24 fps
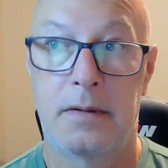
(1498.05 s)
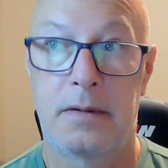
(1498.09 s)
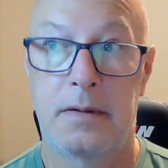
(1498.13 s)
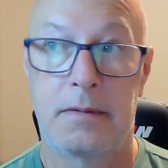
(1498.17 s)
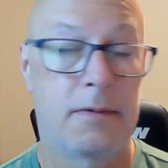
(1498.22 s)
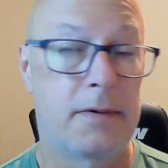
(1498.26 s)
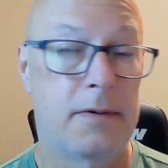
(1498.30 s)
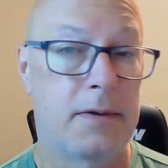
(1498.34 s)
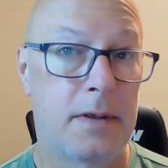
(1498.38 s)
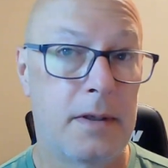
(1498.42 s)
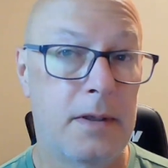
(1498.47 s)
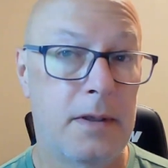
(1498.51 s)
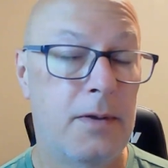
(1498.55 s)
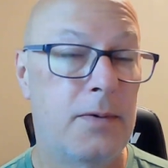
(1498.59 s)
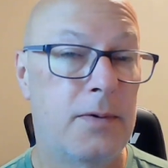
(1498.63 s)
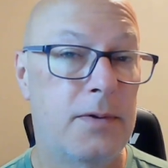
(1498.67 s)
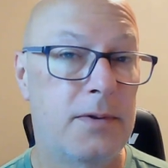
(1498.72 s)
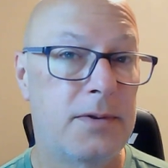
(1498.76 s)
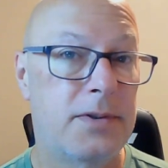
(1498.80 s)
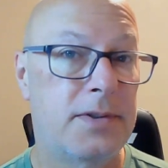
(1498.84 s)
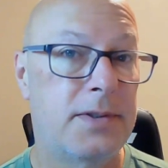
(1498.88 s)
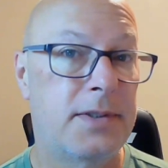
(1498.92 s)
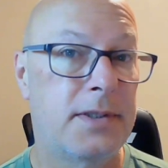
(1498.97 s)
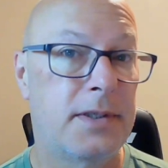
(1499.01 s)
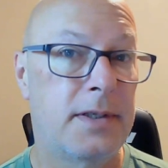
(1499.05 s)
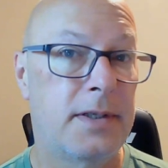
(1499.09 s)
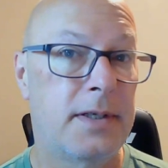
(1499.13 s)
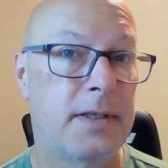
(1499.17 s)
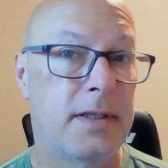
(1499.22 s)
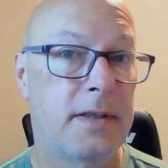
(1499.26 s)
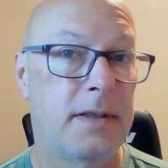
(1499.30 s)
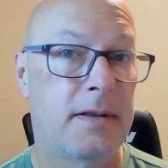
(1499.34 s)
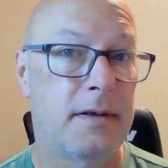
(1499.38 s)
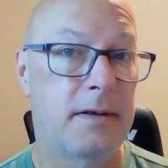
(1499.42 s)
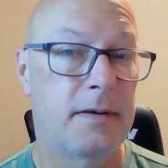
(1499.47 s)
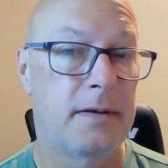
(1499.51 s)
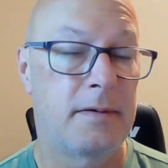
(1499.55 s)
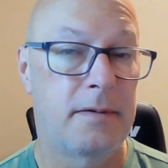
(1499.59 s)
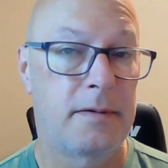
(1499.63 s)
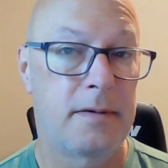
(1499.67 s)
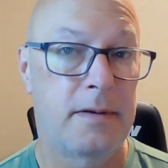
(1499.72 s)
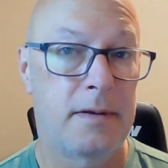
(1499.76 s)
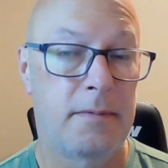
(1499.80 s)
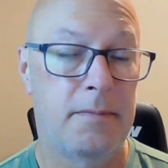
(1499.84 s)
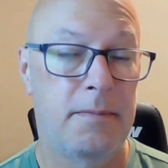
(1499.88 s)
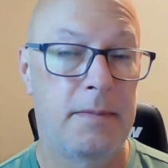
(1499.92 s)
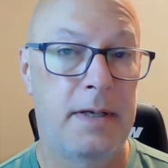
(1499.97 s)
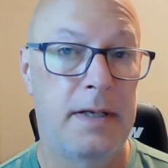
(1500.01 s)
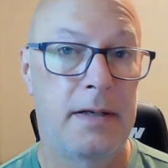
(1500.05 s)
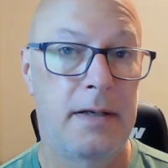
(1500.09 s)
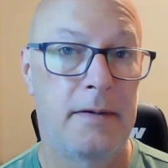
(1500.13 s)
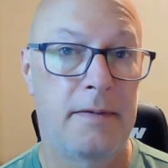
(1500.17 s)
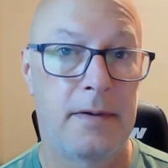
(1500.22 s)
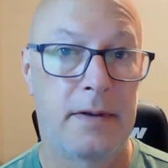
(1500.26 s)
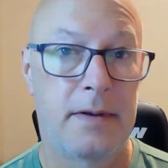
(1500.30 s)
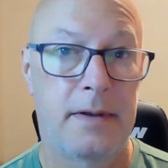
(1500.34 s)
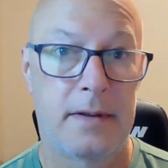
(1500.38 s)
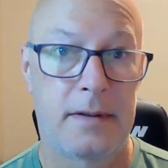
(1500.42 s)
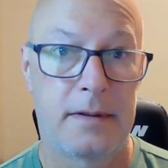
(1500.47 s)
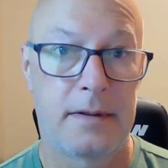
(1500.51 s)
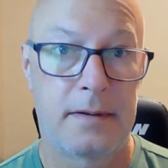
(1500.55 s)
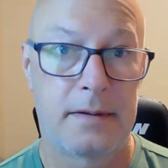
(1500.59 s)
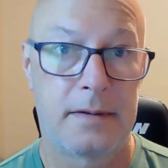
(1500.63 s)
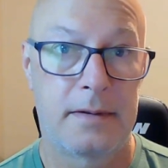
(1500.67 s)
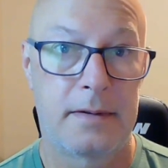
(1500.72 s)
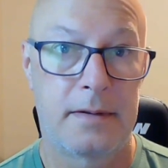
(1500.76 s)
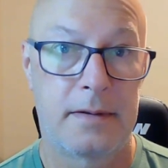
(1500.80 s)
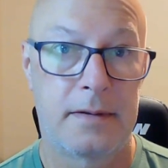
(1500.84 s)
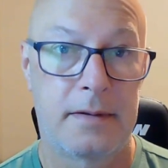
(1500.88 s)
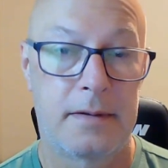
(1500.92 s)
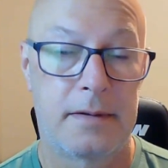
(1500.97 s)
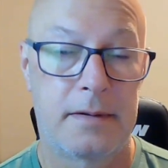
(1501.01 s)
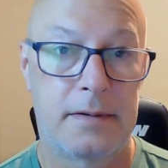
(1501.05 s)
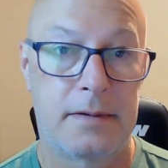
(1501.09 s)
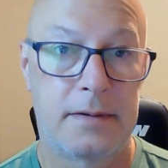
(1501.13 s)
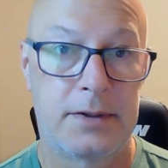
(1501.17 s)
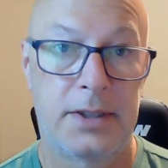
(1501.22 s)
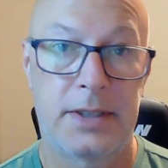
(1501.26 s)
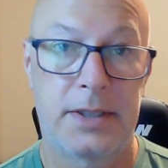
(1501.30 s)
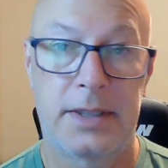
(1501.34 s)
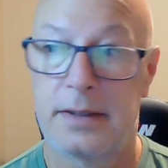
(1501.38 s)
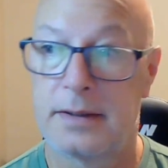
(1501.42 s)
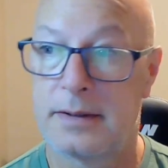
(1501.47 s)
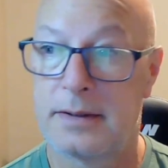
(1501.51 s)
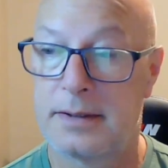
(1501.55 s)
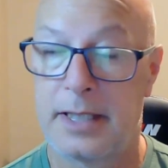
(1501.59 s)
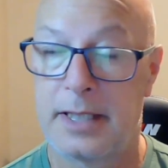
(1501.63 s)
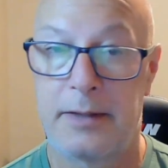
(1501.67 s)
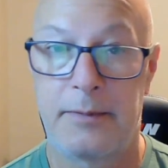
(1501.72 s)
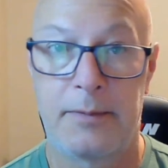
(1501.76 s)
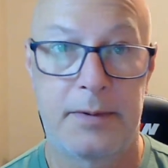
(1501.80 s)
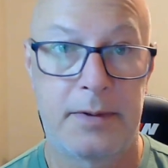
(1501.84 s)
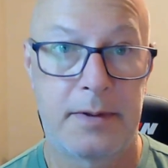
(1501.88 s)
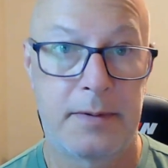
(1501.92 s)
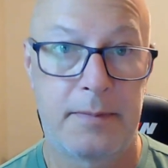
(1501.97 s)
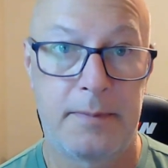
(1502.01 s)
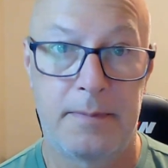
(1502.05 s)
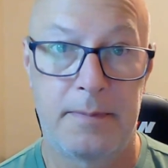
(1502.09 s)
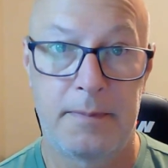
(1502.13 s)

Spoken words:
Well, the gluten's still in the meat of the chicken. Same with